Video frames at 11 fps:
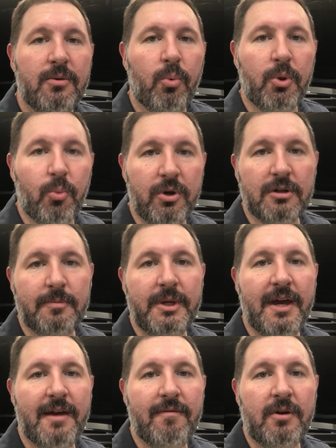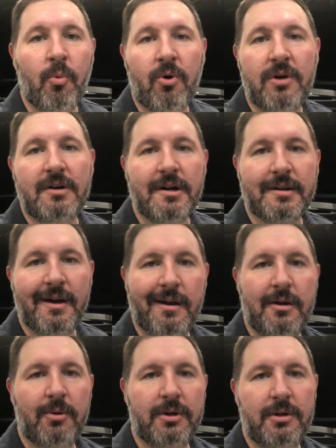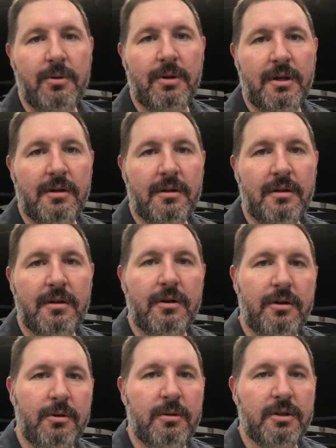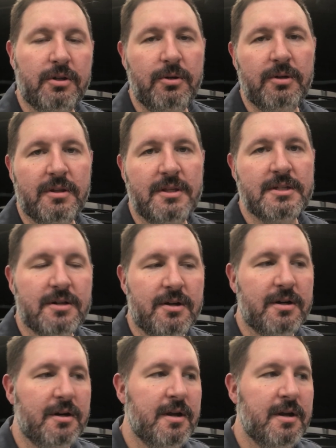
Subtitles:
We will be having Warlock Dyno and Tuning do the tune on this car.